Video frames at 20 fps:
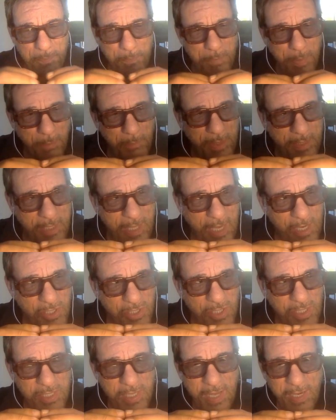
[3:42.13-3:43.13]

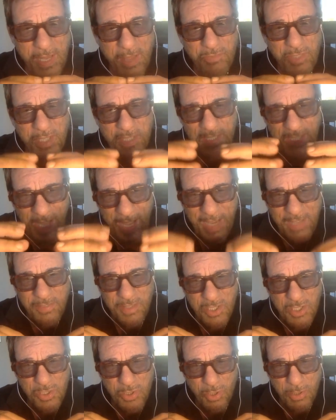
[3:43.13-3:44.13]
publications that have denied
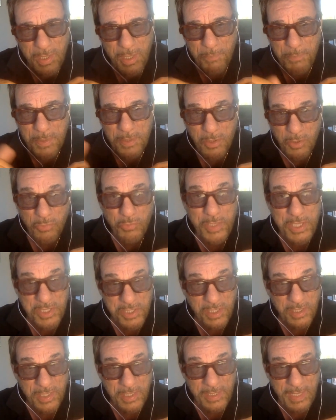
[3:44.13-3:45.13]
this story up until
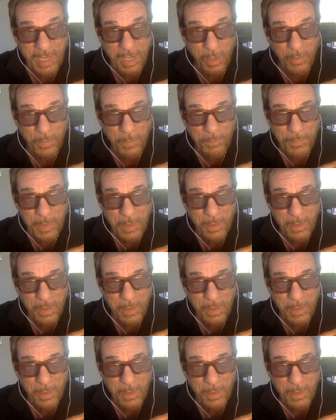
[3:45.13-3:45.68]
recently now,